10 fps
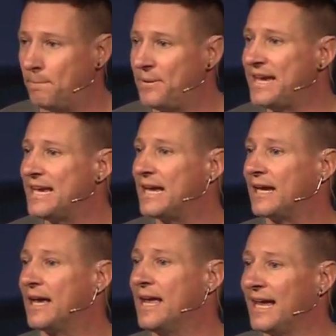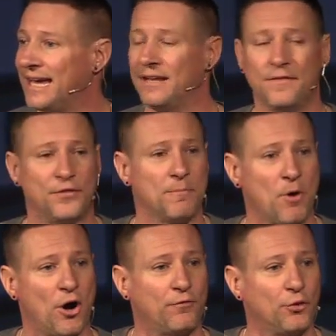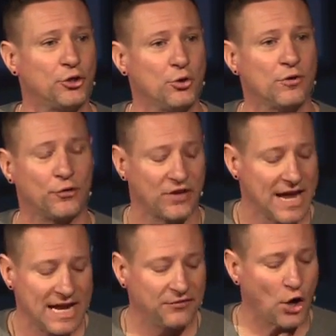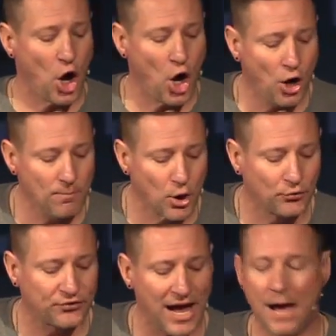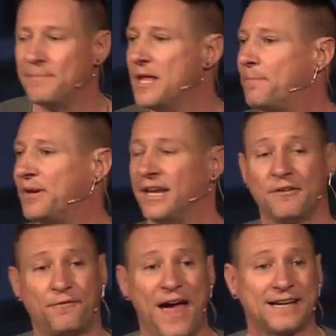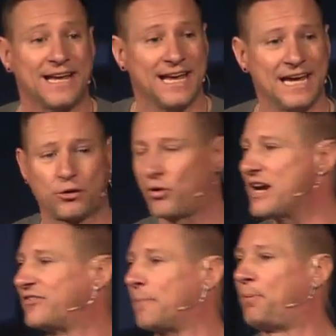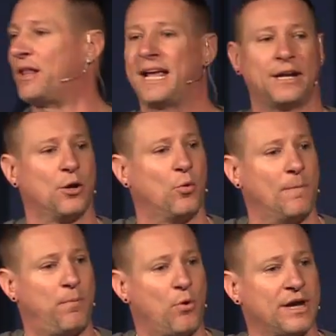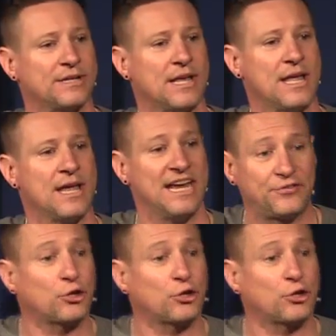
being in the Marvel Universe. He's almost omnipotent. In fact, he creates a planet at one point. He's a